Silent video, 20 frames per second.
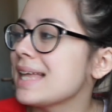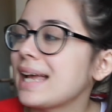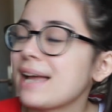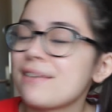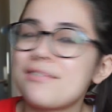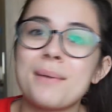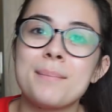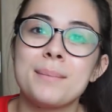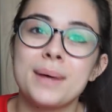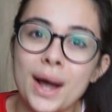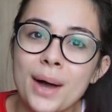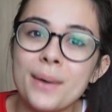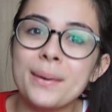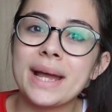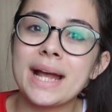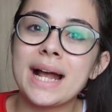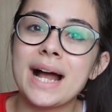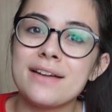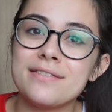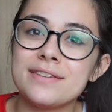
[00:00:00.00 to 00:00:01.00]
like if I'm
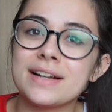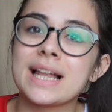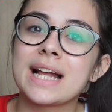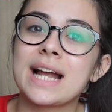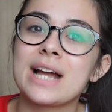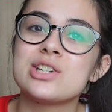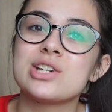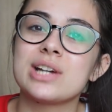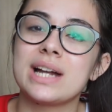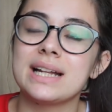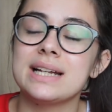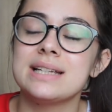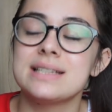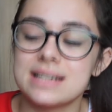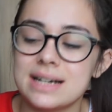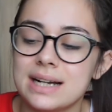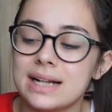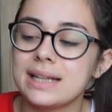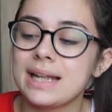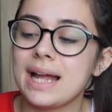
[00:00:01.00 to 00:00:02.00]
going, I feel like I should get
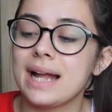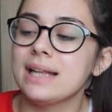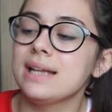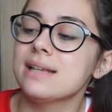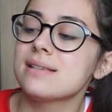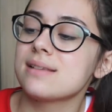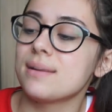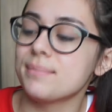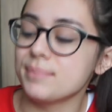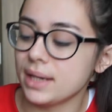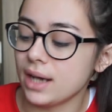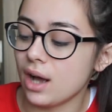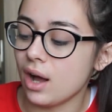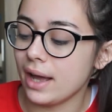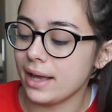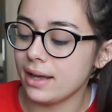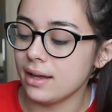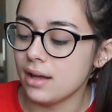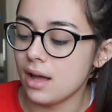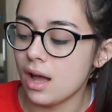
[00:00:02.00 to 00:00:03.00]
it done, and it's something
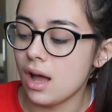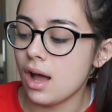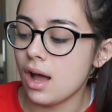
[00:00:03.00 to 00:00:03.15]
I